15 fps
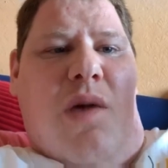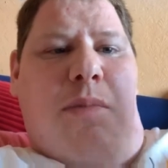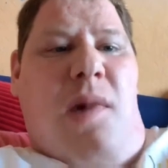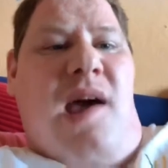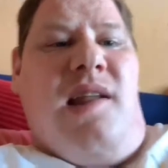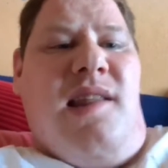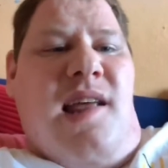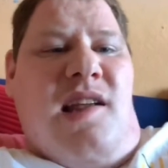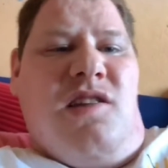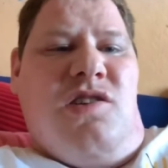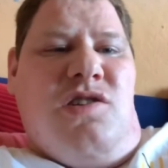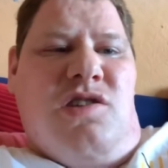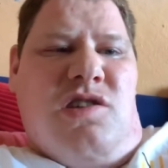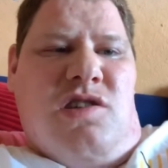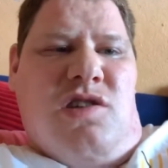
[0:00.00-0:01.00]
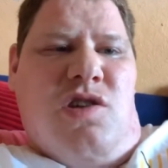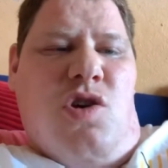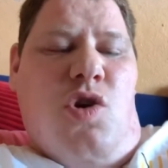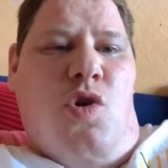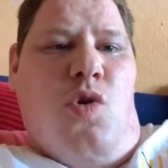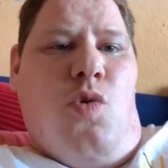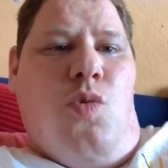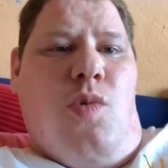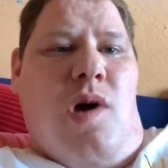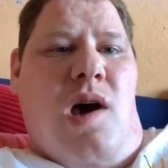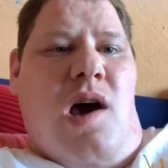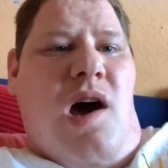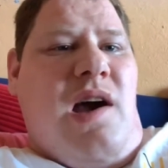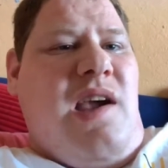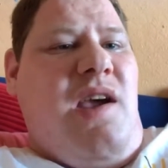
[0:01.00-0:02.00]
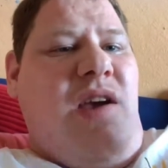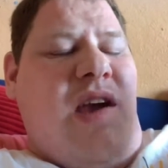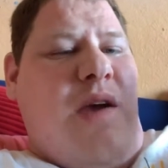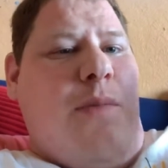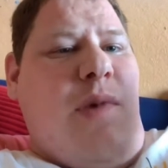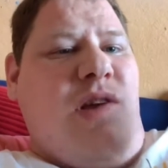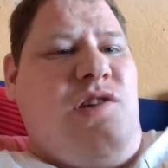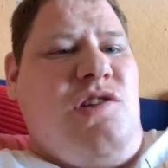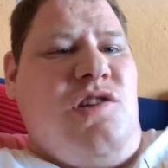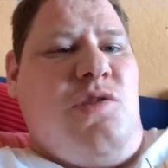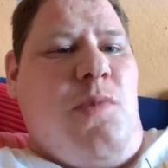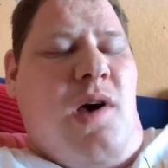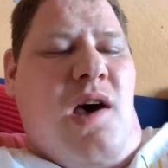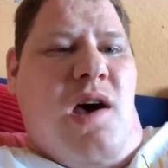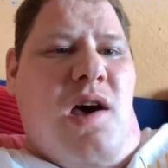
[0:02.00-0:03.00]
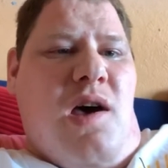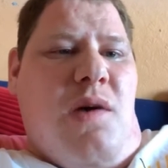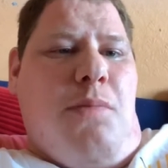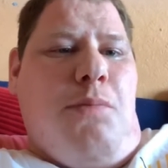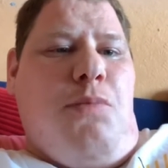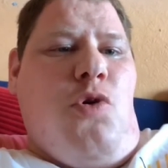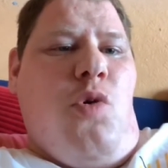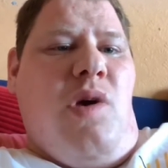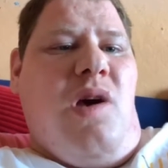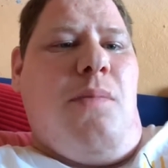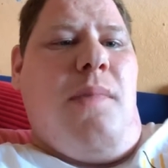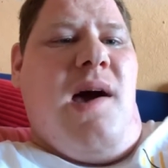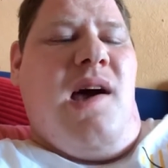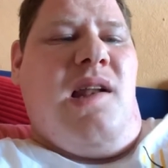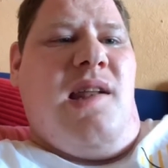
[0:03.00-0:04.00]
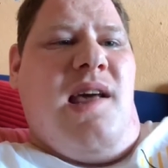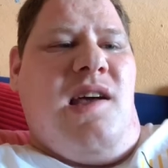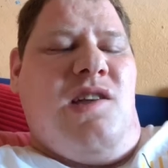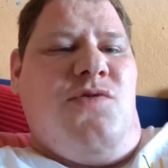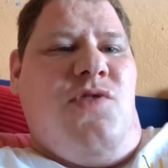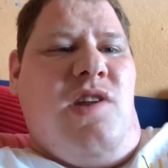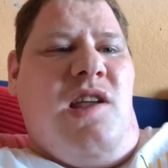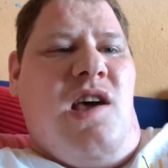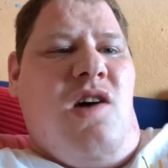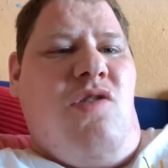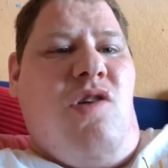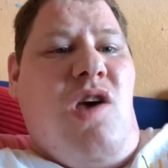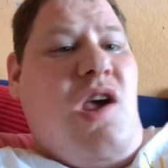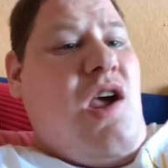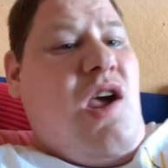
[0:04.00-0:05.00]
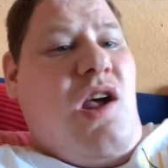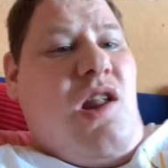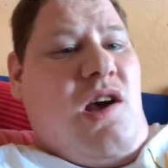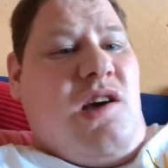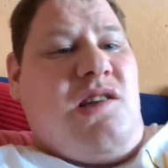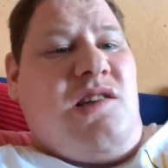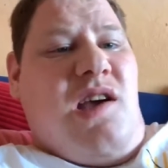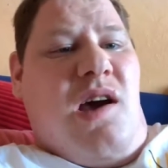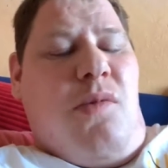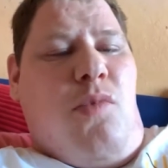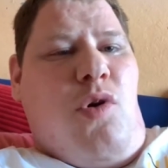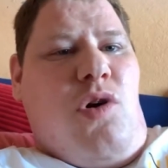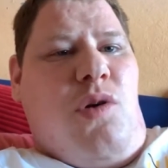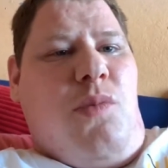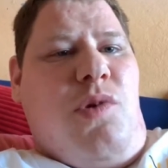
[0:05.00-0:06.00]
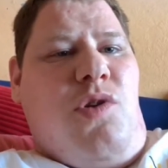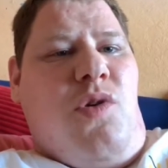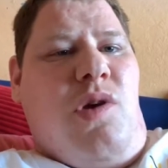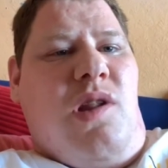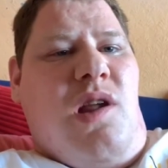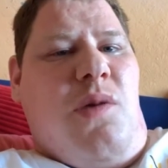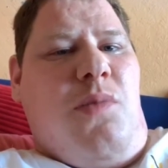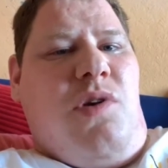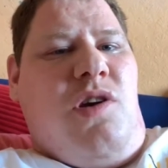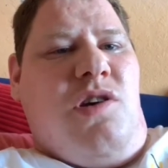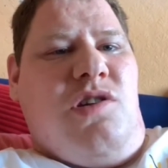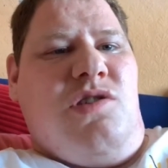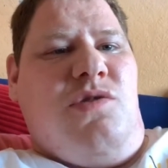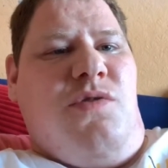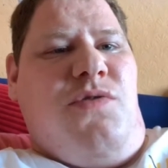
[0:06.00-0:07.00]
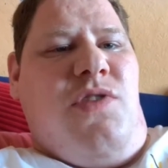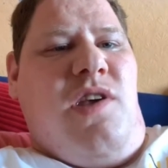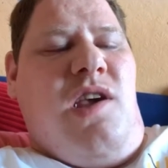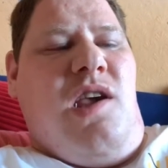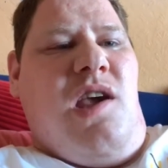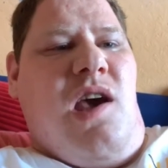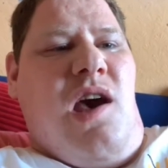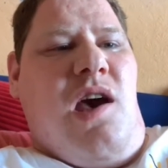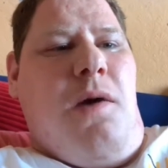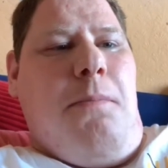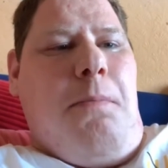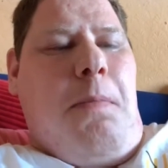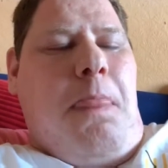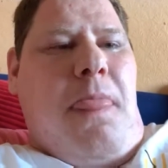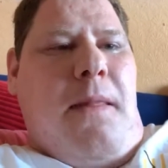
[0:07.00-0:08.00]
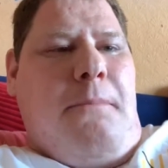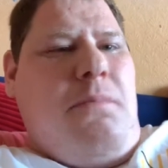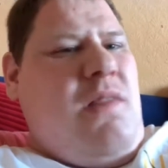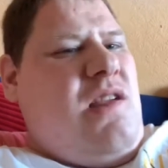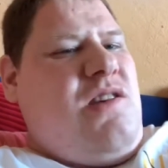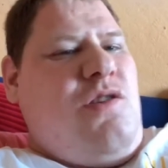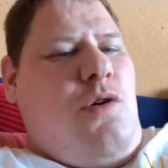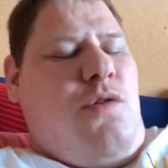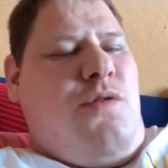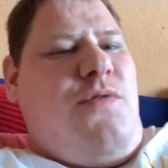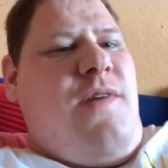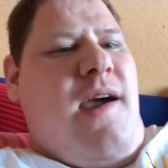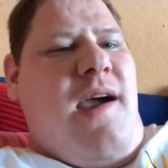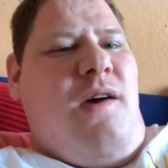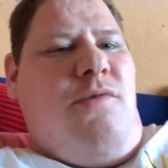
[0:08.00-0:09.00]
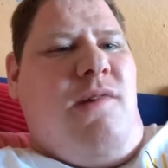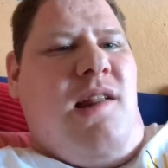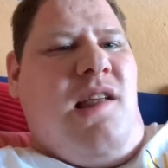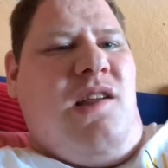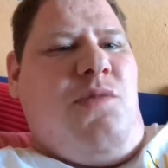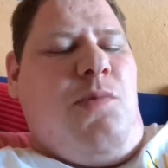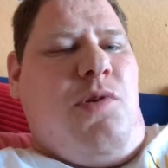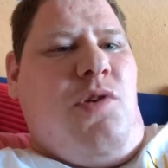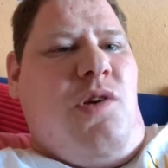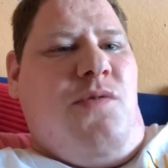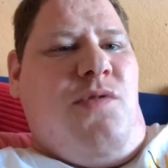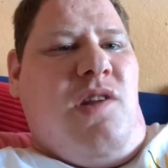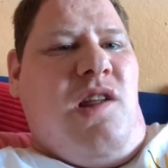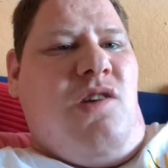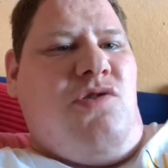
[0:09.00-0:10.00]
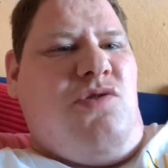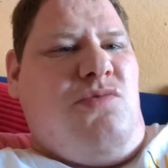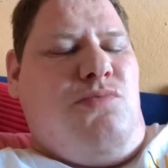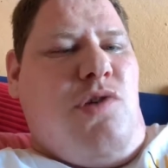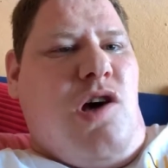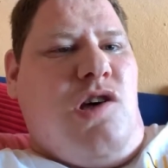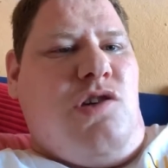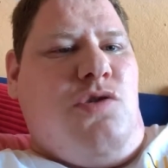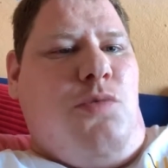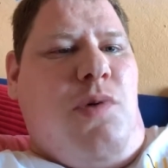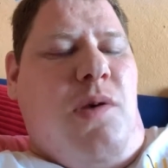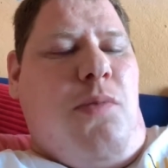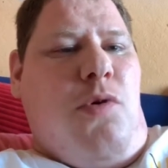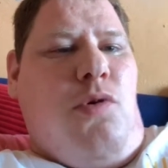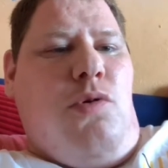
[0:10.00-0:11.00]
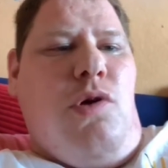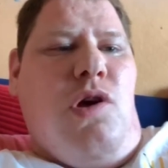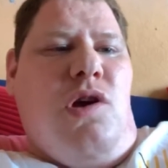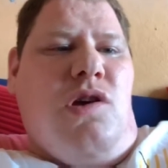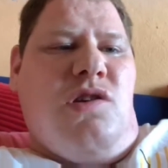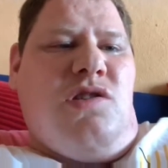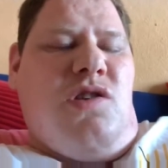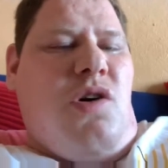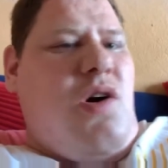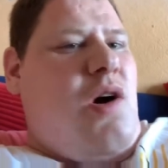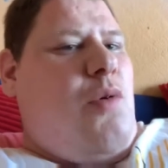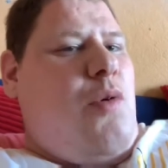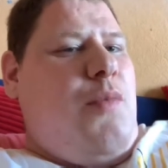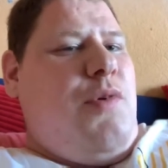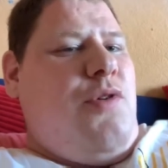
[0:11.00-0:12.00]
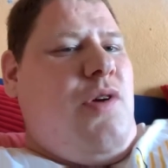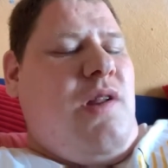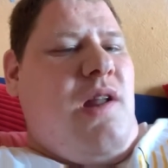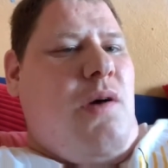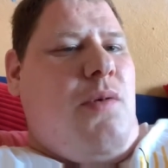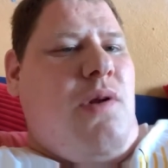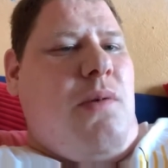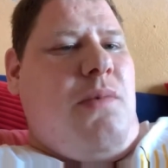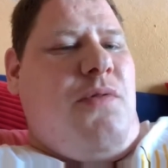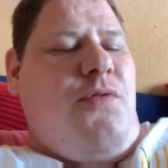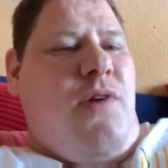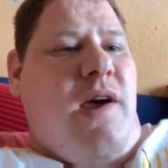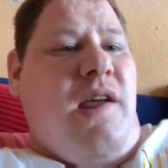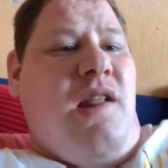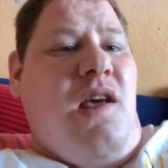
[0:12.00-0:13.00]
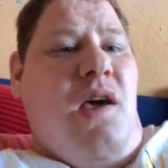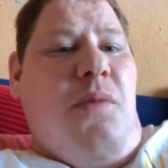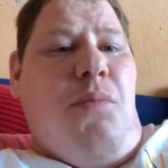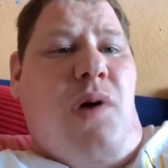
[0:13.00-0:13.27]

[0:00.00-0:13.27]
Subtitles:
Mad Natters, who I keep getting messages about doing a Mad Natters video. Like I say, I'm not going to be doing that because of the it's not fair really to be doing videos on personal people. So I won't be doing that one, I'm afraid.